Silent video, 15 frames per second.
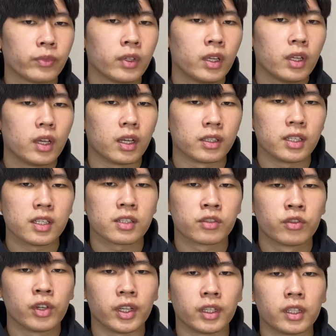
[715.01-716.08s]
Uh, this
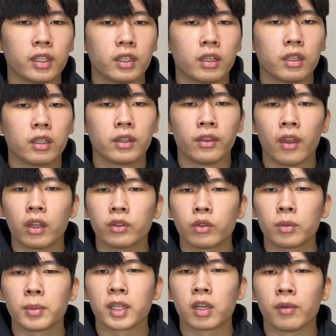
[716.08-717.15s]
street not only
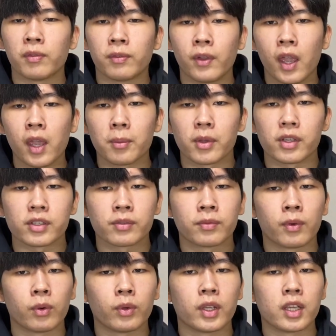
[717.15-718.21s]
became famous
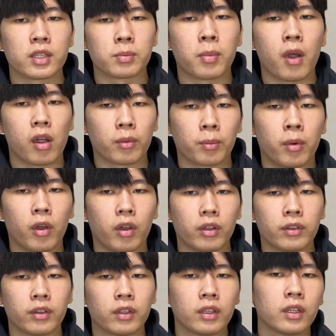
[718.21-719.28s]
for its path,
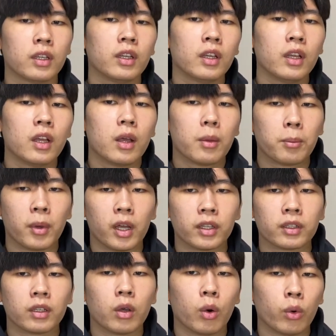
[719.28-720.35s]
but
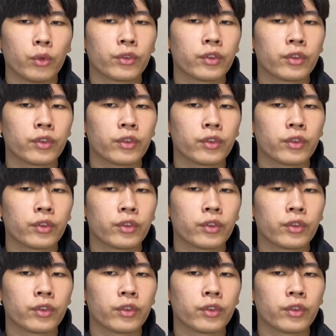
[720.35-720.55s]
also